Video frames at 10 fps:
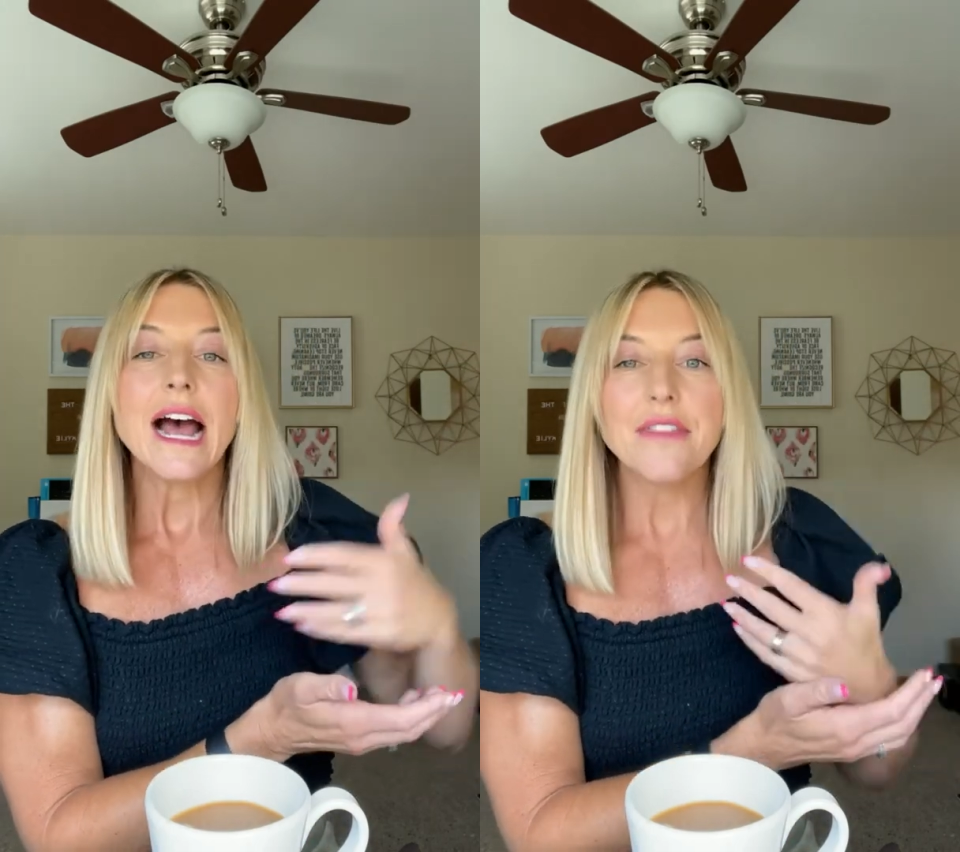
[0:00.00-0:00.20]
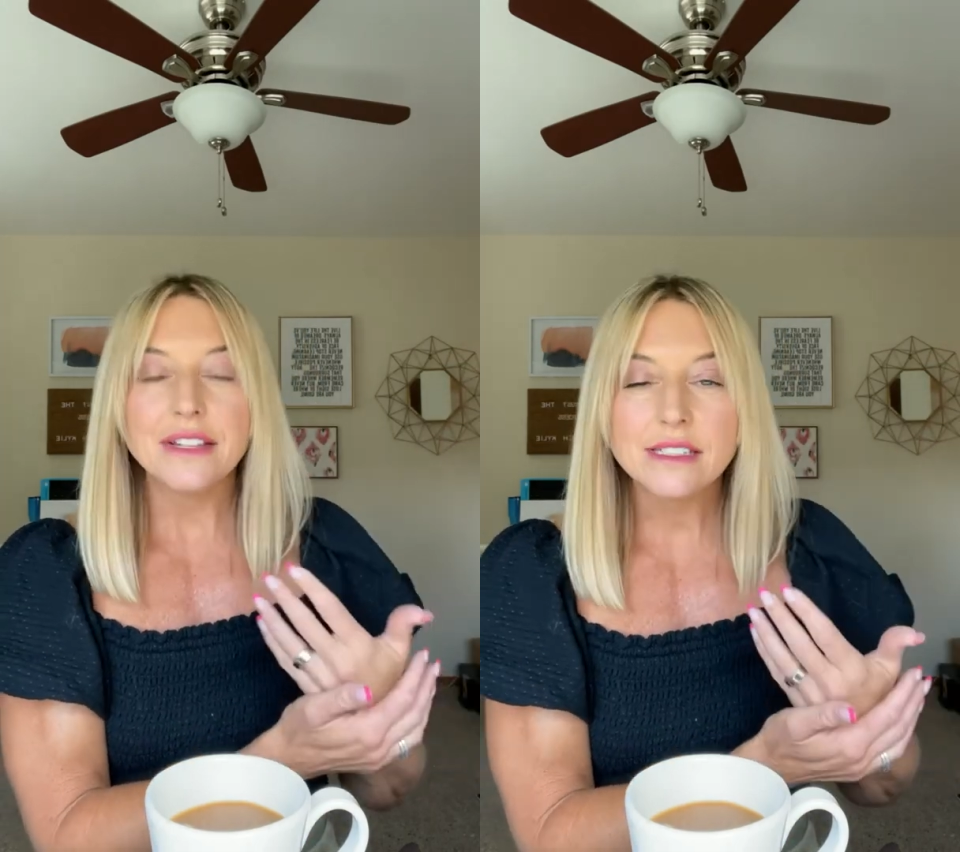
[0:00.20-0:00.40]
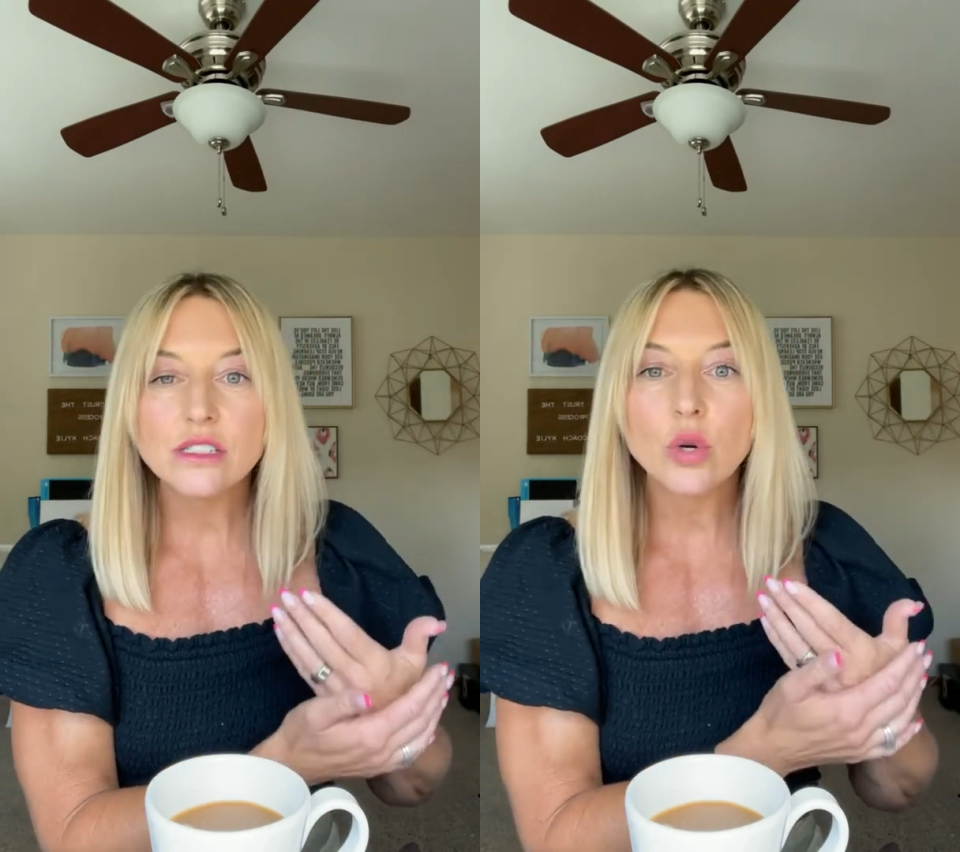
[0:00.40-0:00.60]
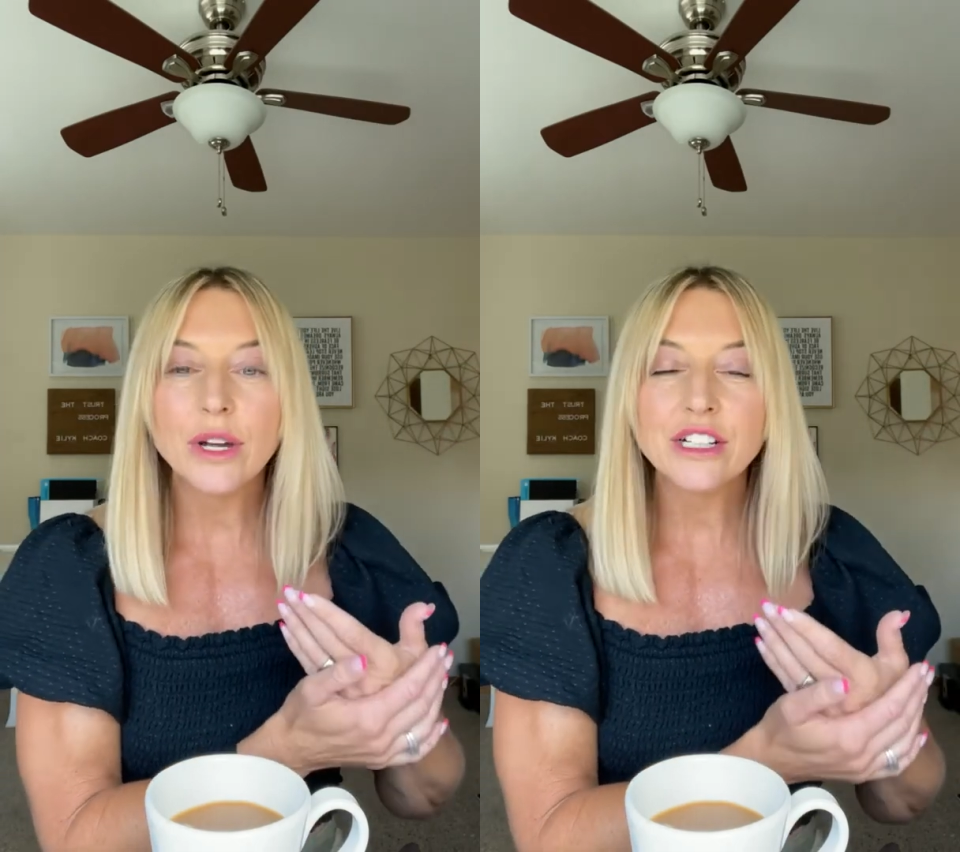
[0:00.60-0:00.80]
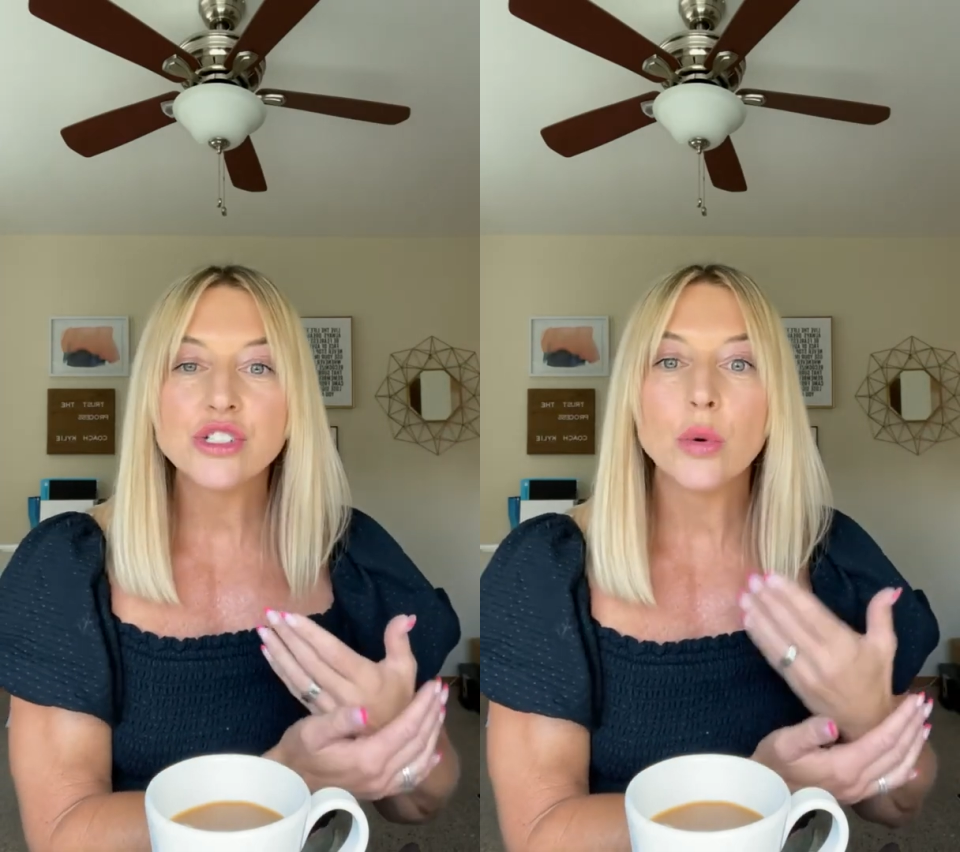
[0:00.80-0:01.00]
This is
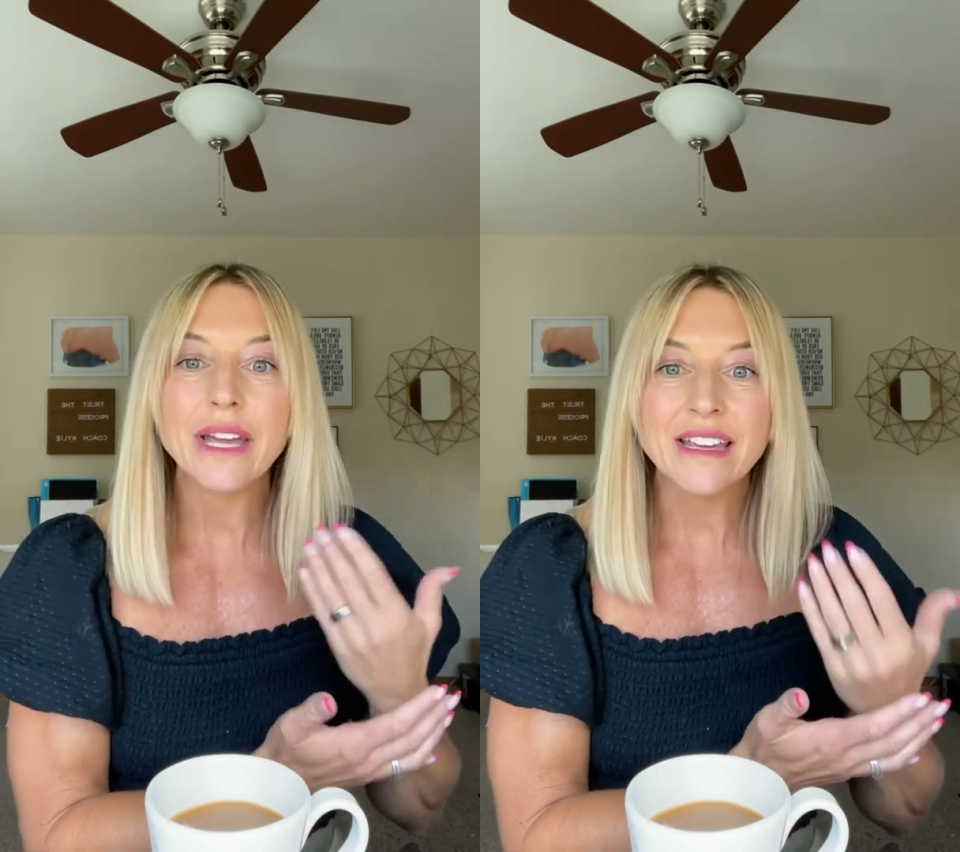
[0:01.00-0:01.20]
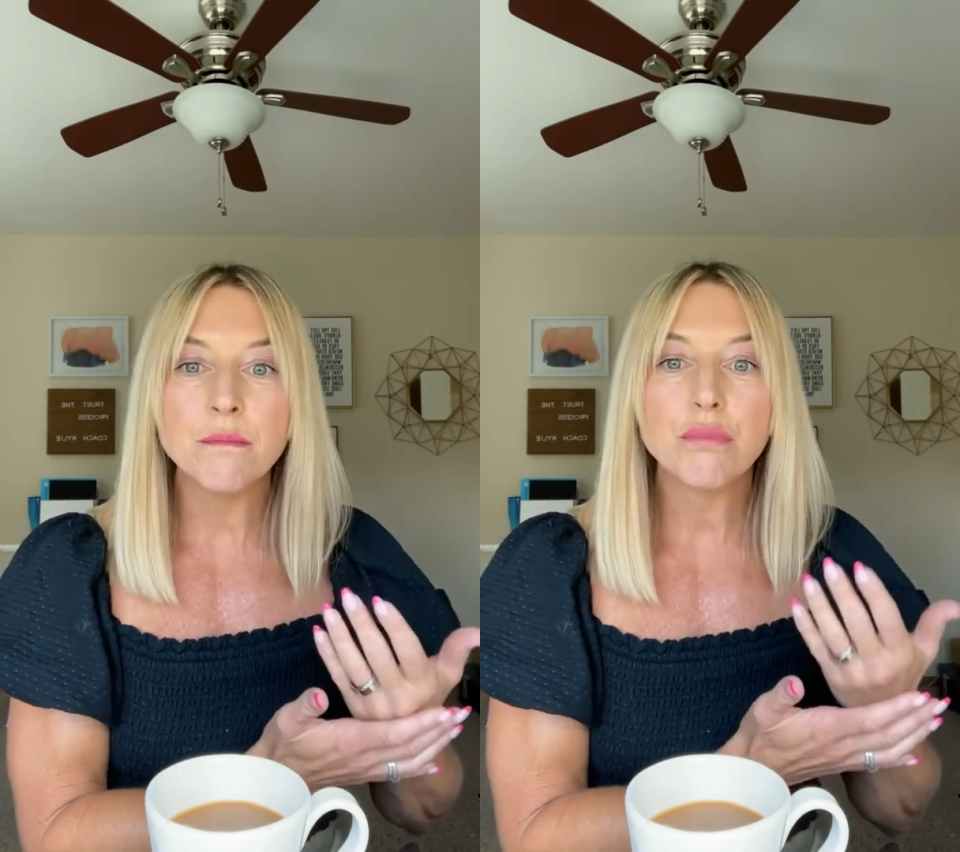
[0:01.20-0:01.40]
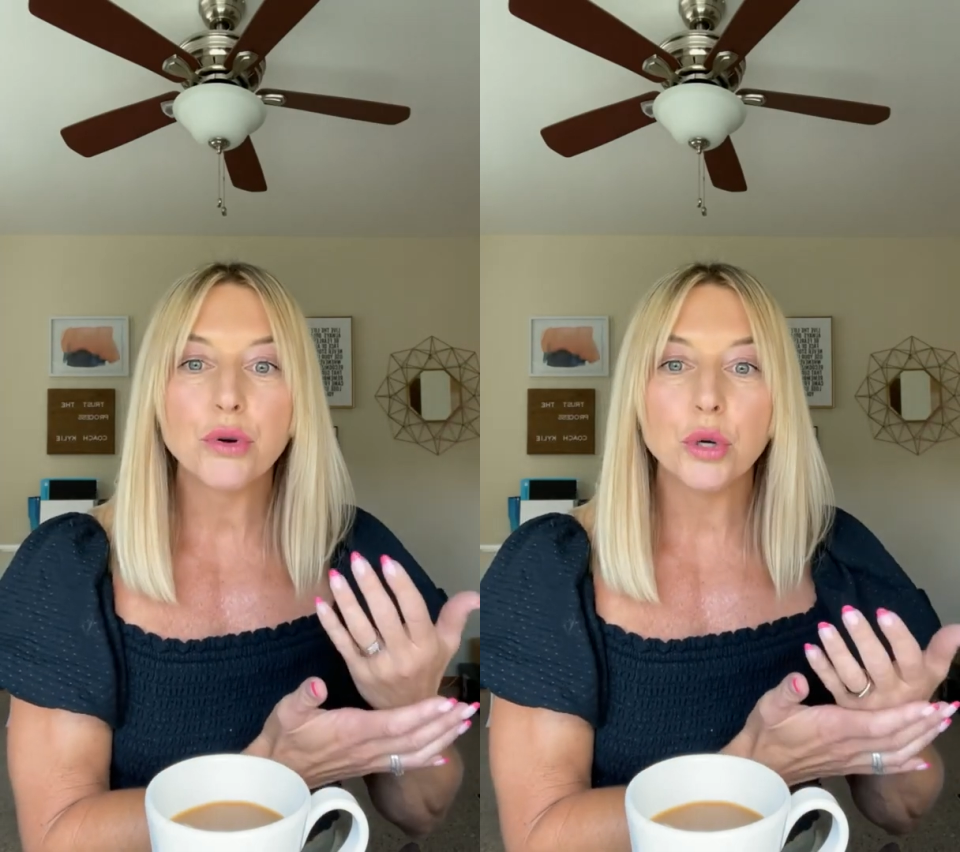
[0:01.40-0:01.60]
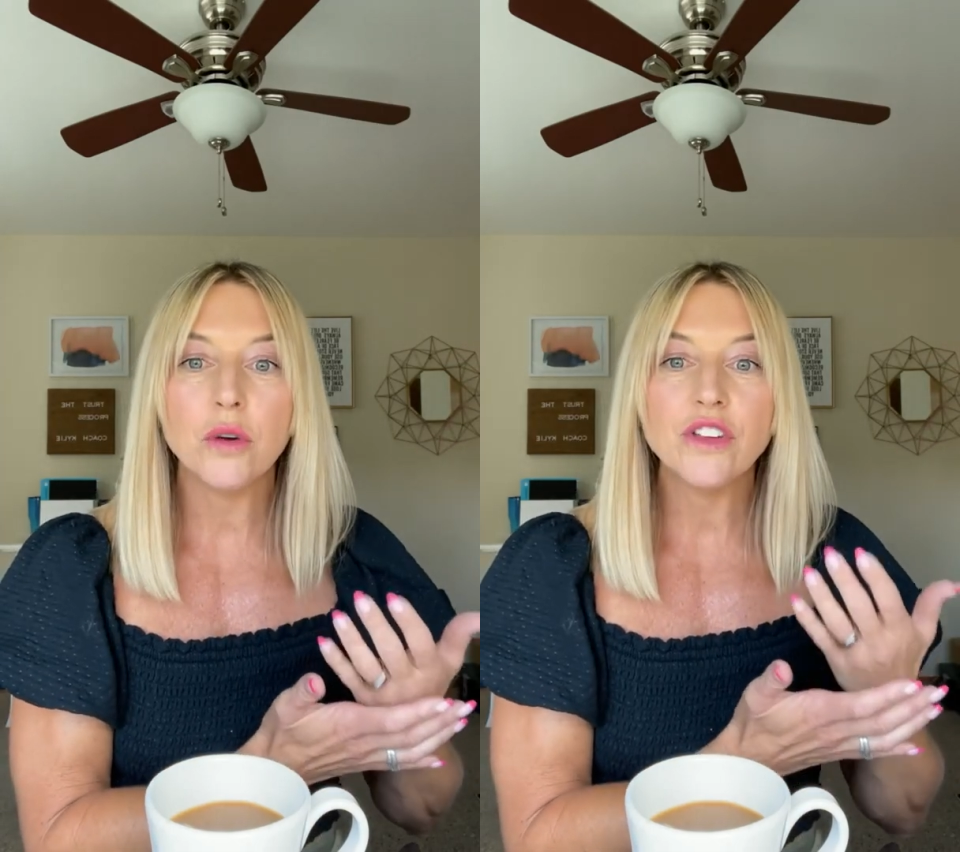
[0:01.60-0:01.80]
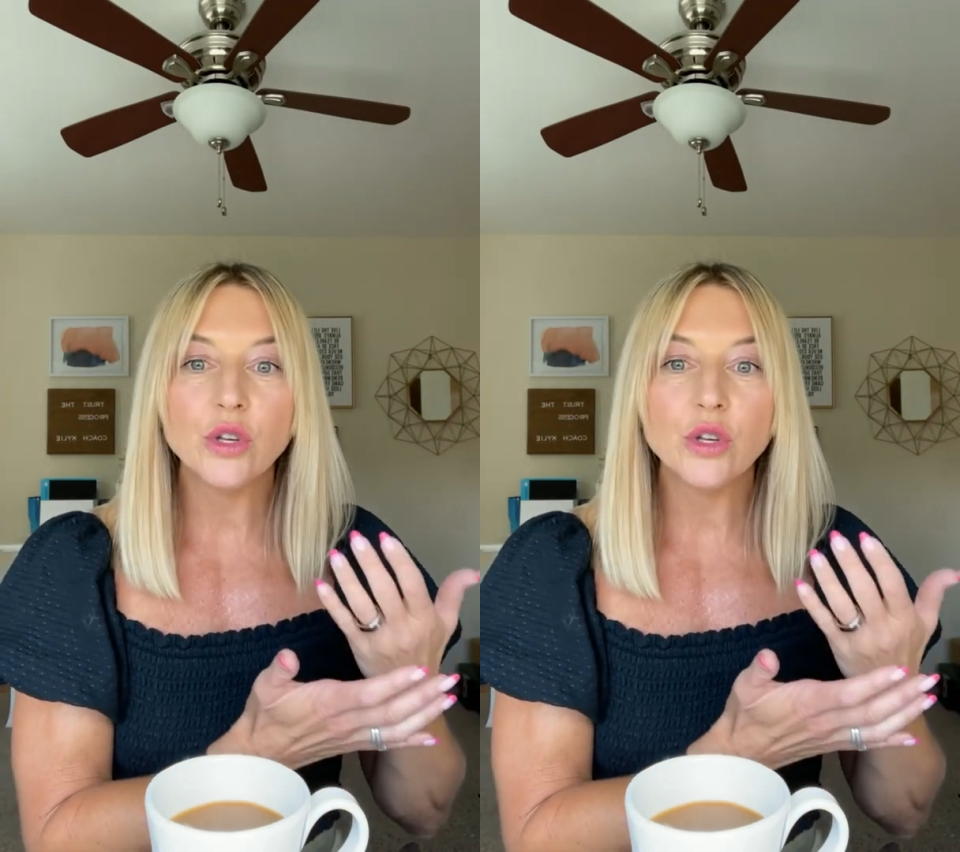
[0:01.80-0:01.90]
going to improve